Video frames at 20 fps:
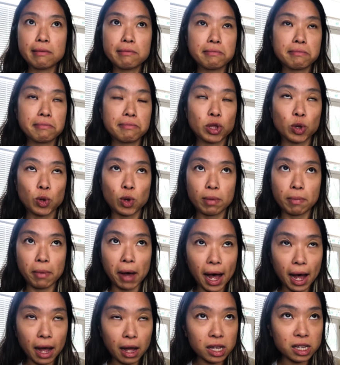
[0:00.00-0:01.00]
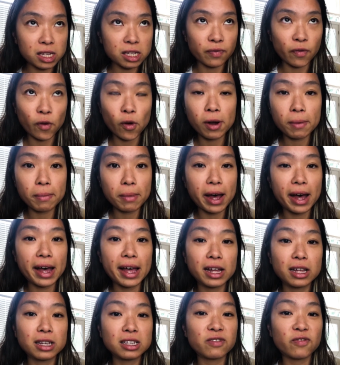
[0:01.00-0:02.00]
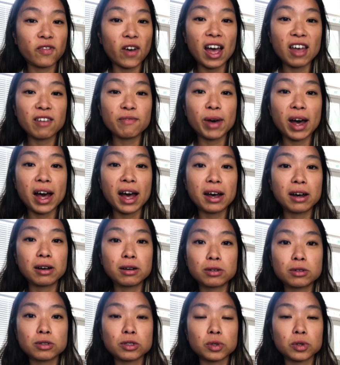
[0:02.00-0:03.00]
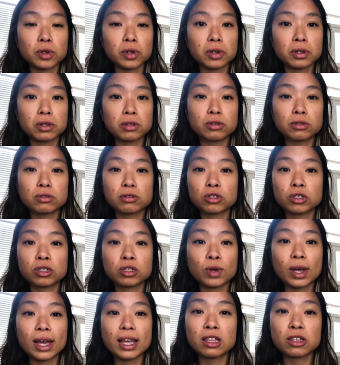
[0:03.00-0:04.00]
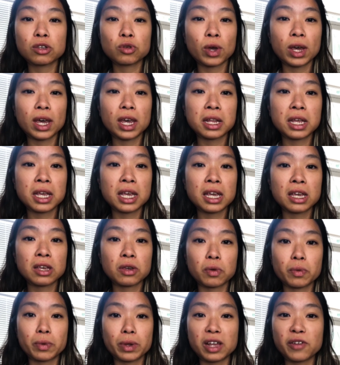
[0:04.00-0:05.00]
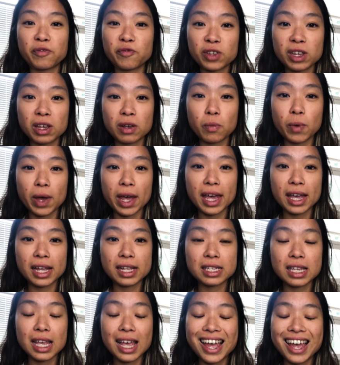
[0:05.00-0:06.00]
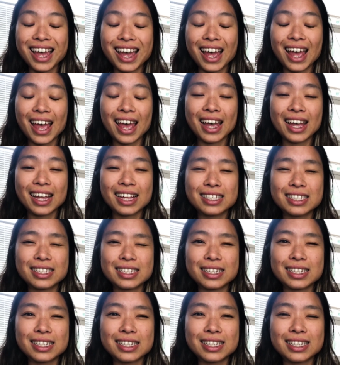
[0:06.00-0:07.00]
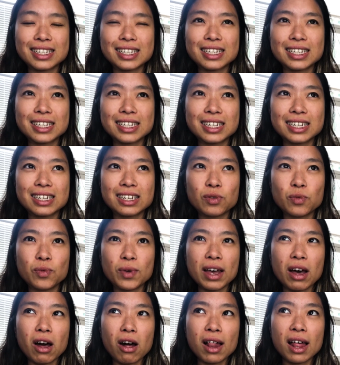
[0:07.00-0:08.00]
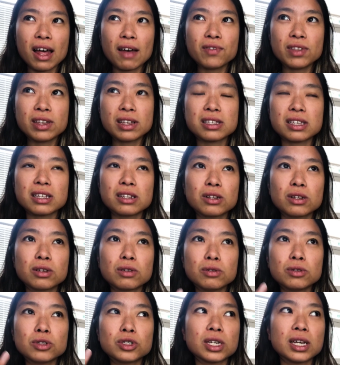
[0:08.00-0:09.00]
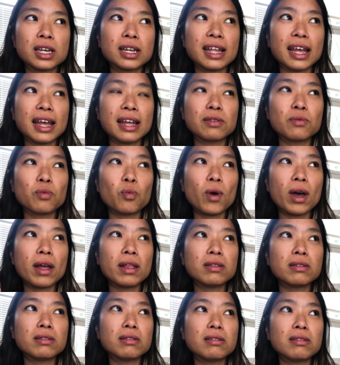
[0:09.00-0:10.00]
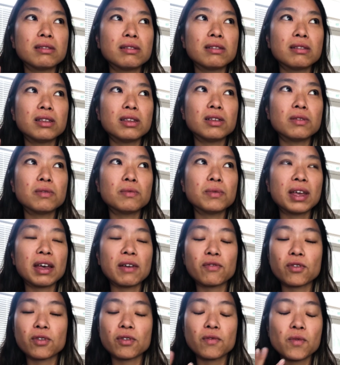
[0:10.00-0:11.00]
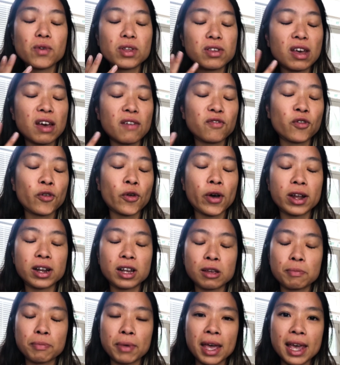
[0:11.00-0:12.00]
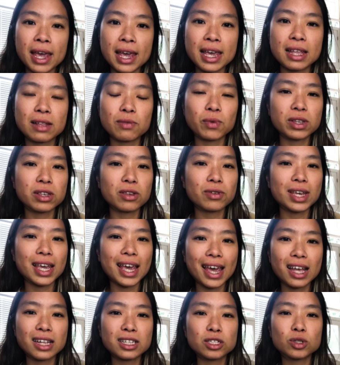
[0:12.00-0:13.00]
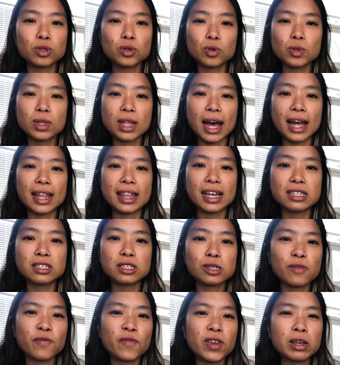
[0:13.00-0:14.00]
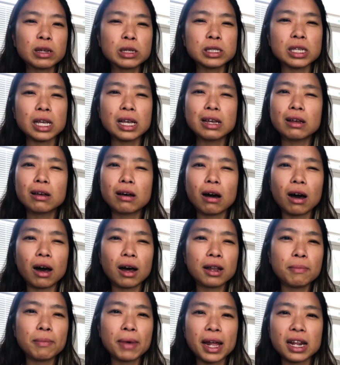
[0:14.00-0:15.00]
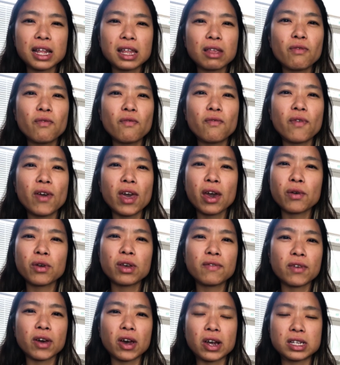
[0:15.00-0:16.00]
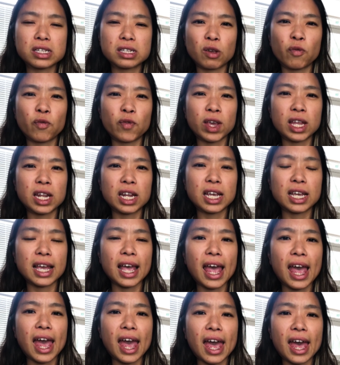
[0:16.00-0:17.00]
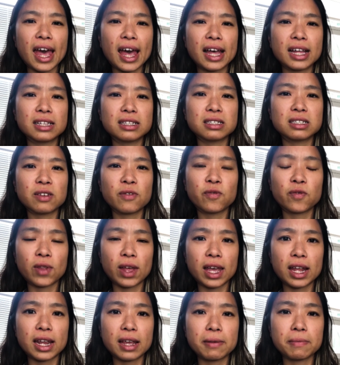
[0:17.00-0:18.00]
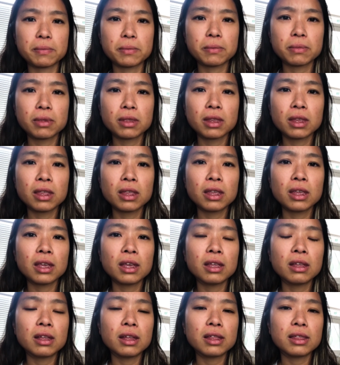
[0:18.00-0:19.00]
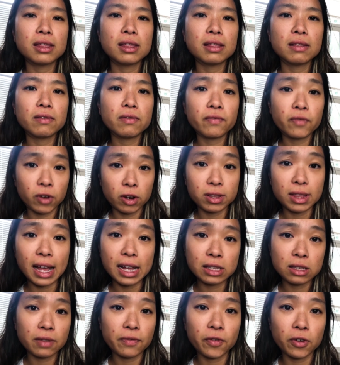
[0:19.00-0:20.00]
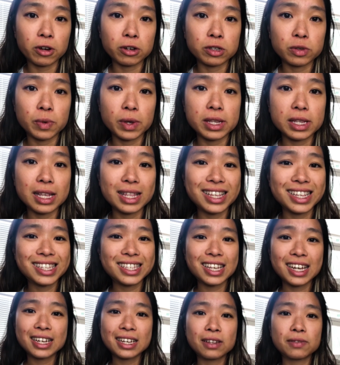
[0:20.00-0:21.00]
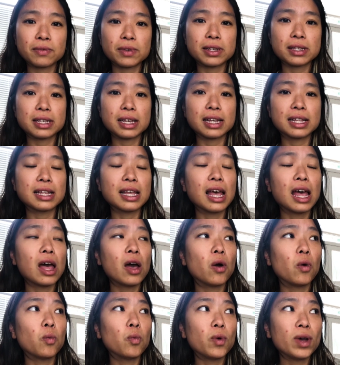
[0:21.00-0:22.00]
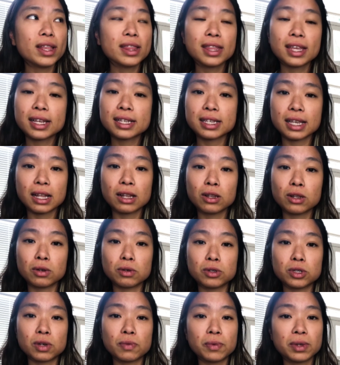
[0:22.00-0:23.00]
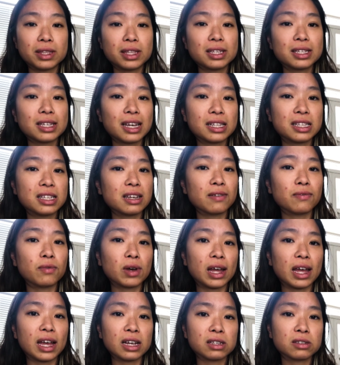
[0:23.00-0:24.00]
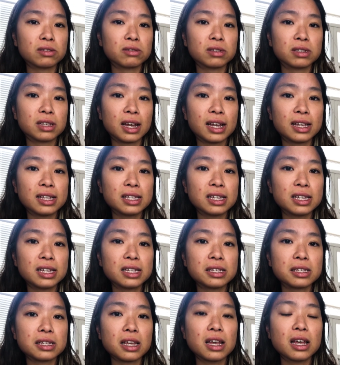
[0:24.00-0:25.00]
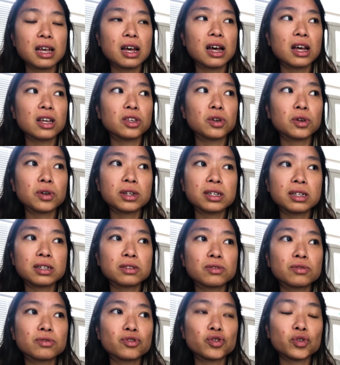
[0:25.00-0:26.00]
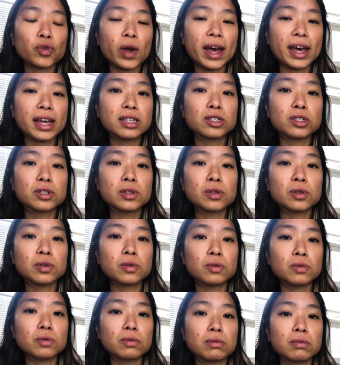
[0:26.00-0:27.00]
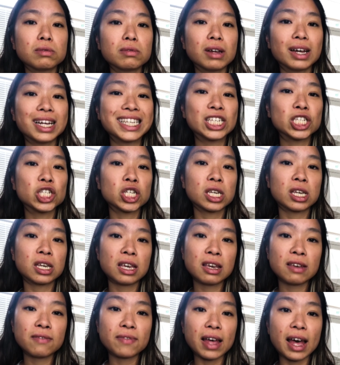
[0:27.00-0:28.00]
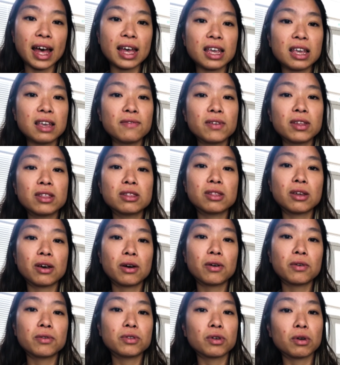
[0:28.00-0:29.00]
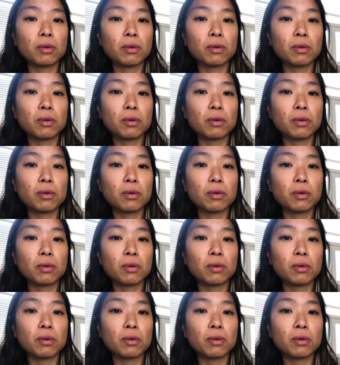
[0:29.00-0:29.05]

3 miles, 4 miles, 5 miles, you're strength training, you're lifting weights, and we all have this illusion, and when you have chronic pain, when you can't do that, that just feels automatically very, very defeating and deflating. That's the first reason. The second reason, with this illusion, with this idea of what exercise is, you're going to try to achieve that even though your